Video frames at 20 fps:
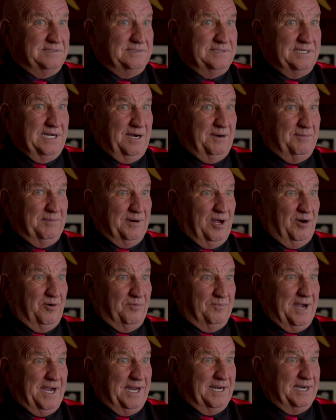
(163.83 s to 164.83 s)
now I'm an
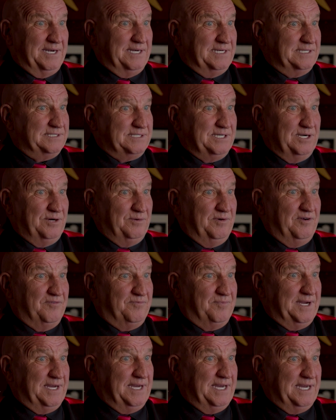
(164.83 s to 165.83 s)
old man and it's still
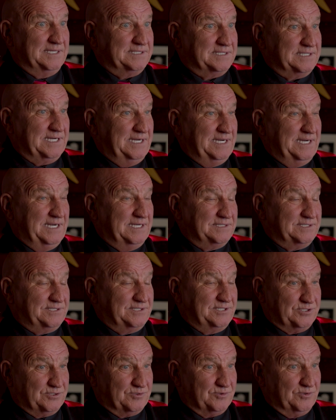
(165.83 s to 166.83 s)
with me, it has
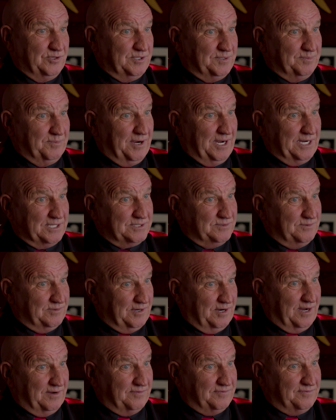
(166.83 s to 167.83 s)
destroyed my actual
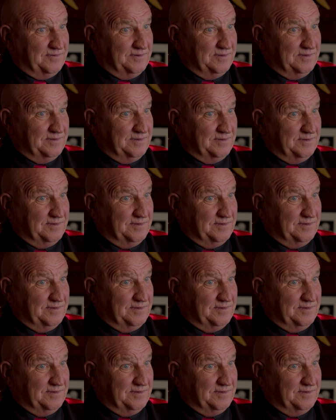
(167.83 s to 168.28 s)
life.